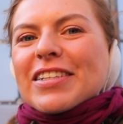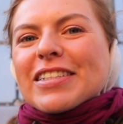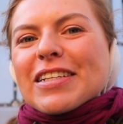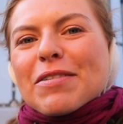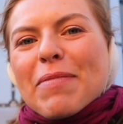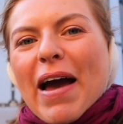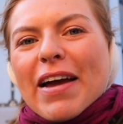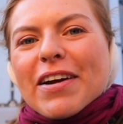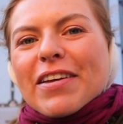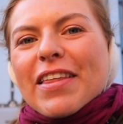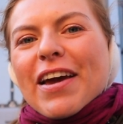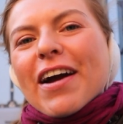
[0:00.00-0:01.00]
just
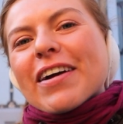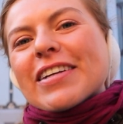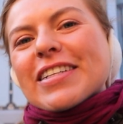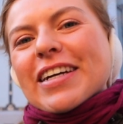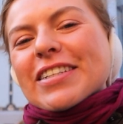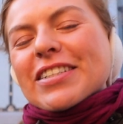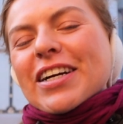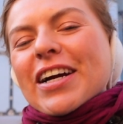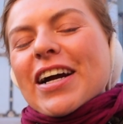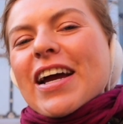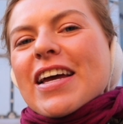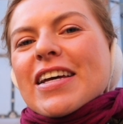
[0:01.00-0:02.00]
admire the
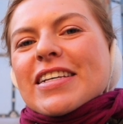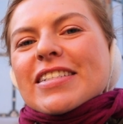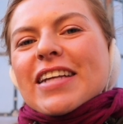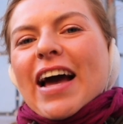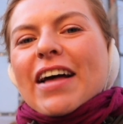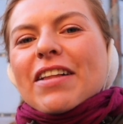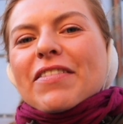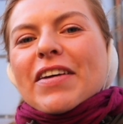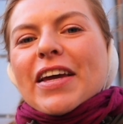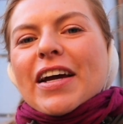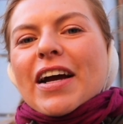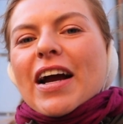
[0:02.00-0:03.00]
architecture style of it
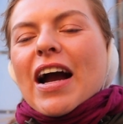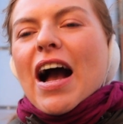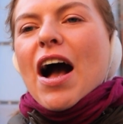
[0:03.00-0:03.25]
here.